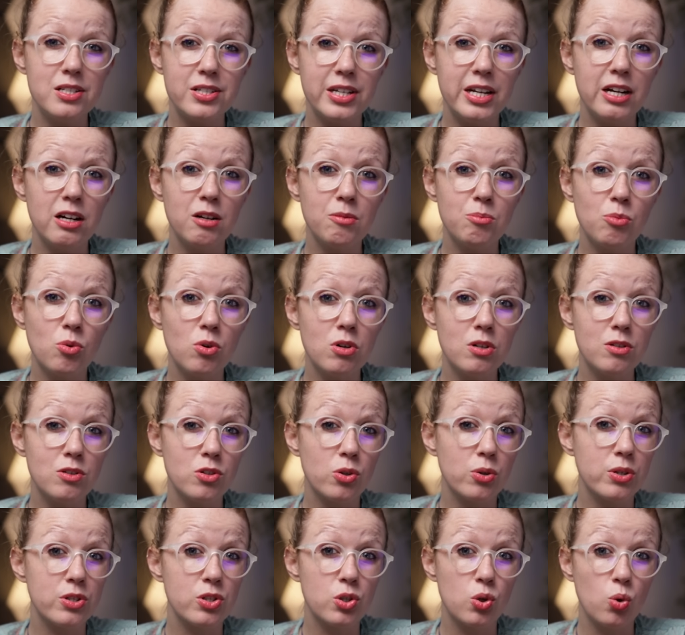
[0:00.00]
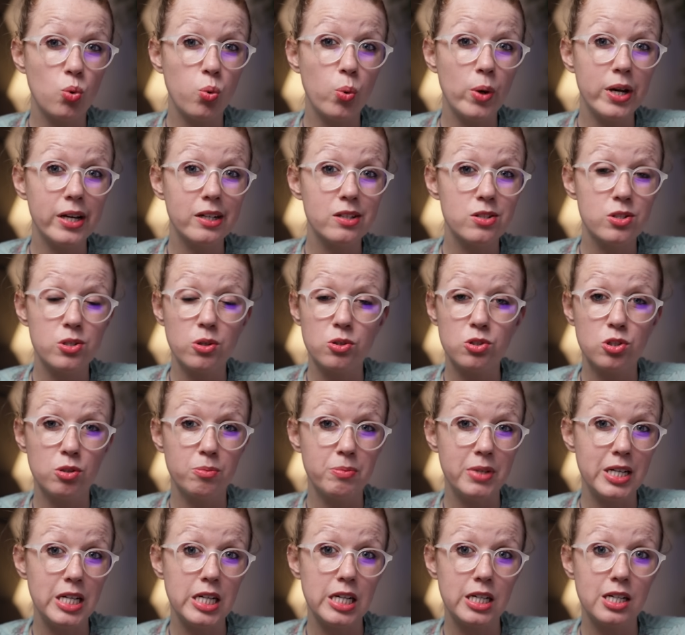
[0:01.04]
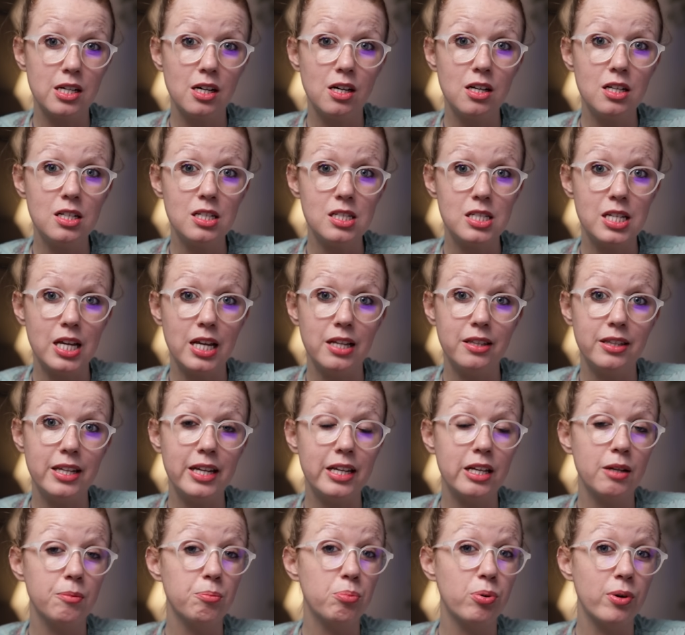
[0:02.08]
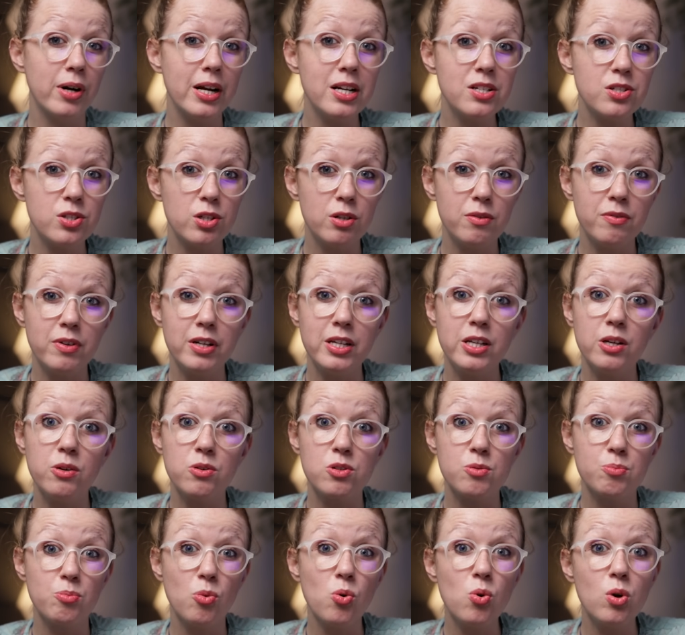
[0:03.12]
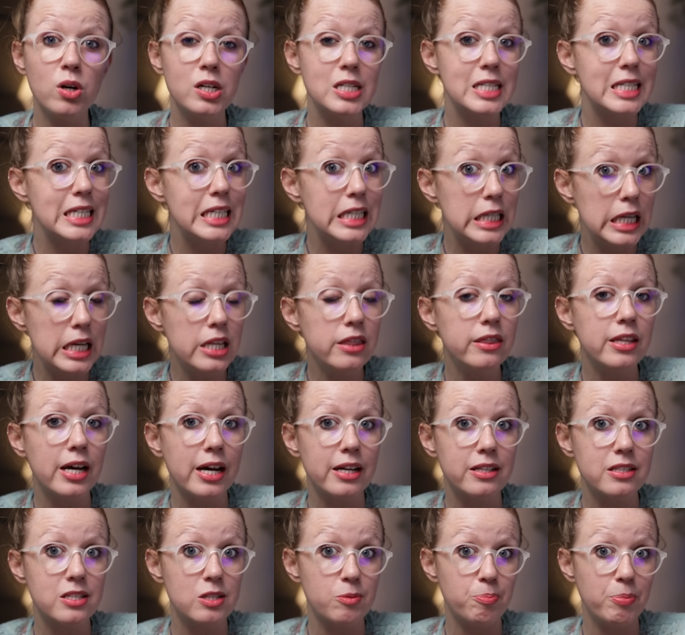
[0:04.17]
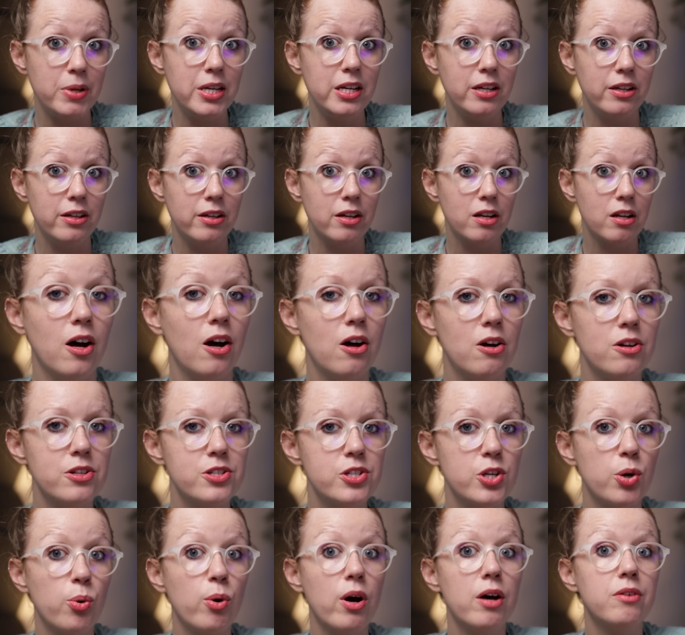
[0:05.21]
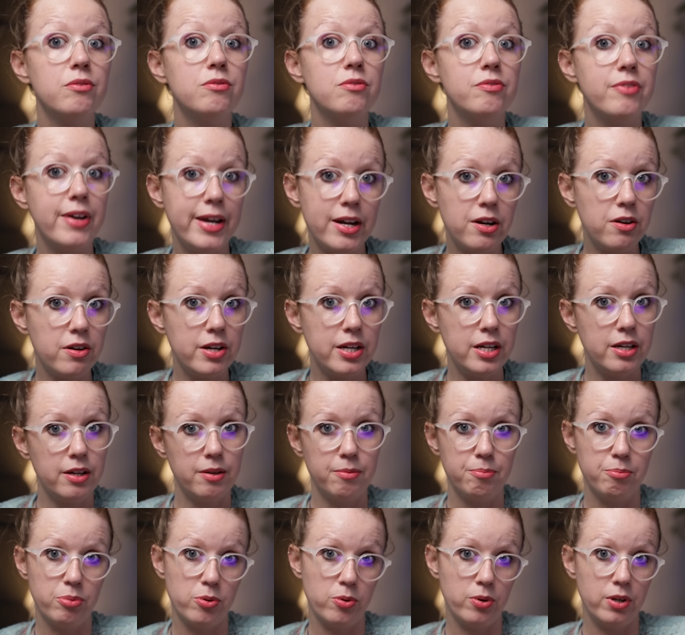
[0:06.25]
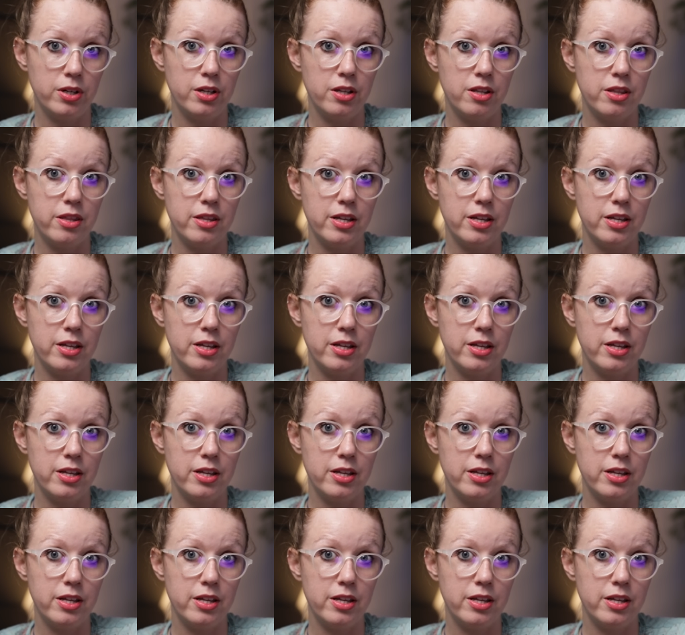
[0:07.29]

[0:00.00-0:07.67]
is geared more towards quick social media content, they compress their videos more to get that speed. Also, a very important